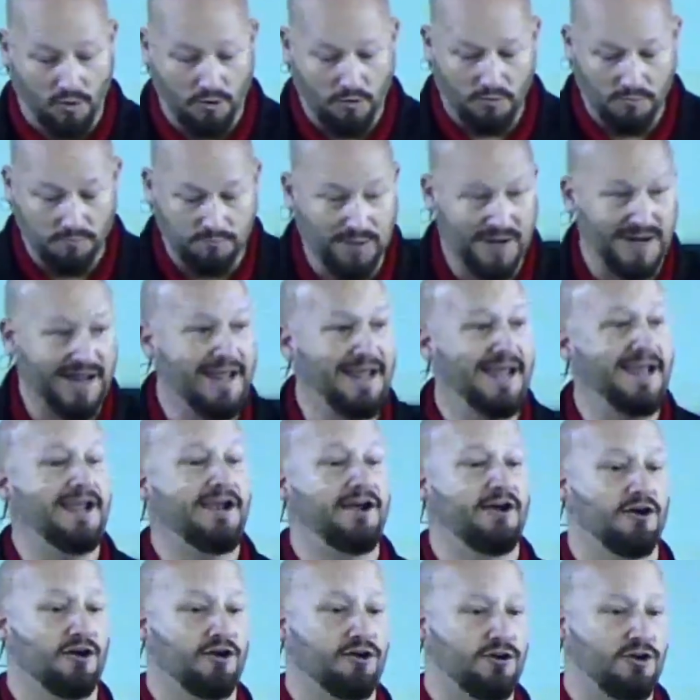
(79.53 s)
But
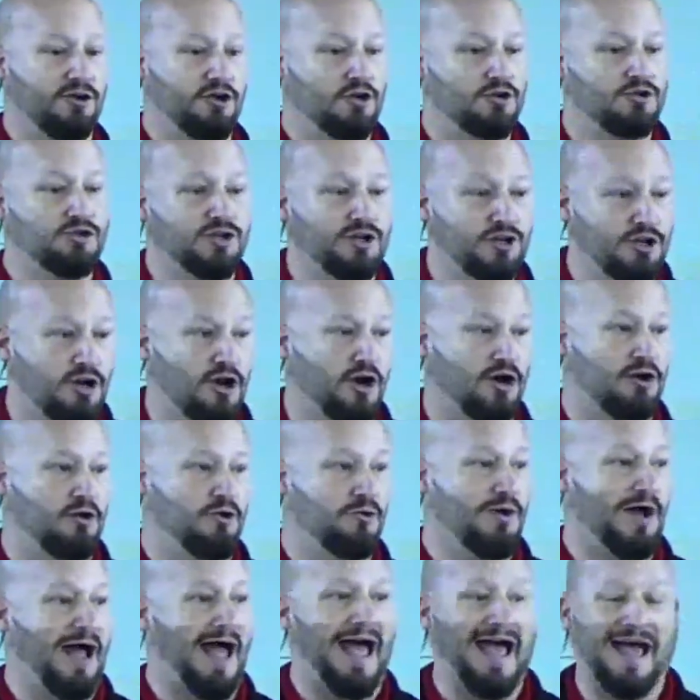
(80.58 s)
here, you should
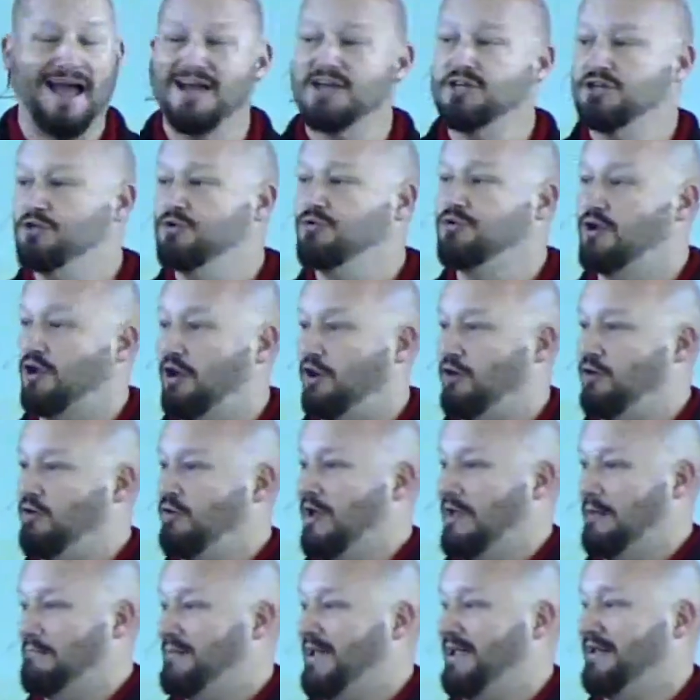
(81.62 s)
go as you go
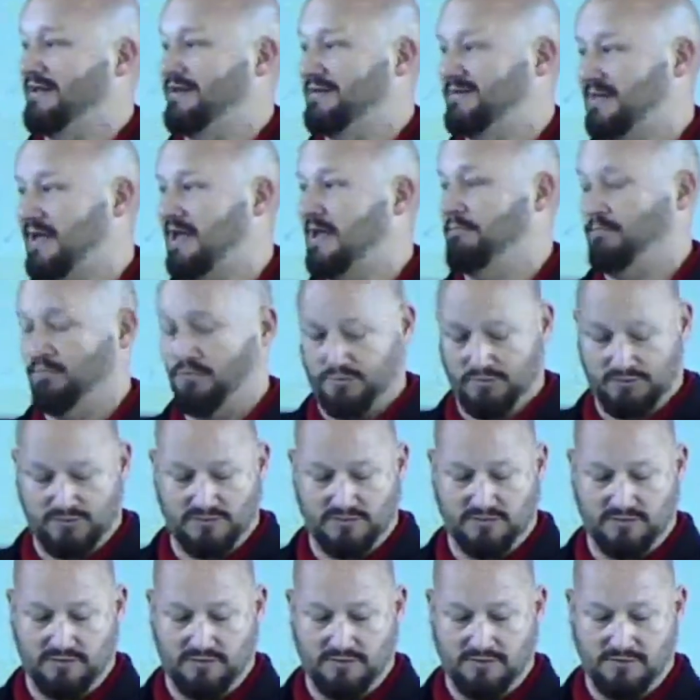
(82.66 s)
and make disciples.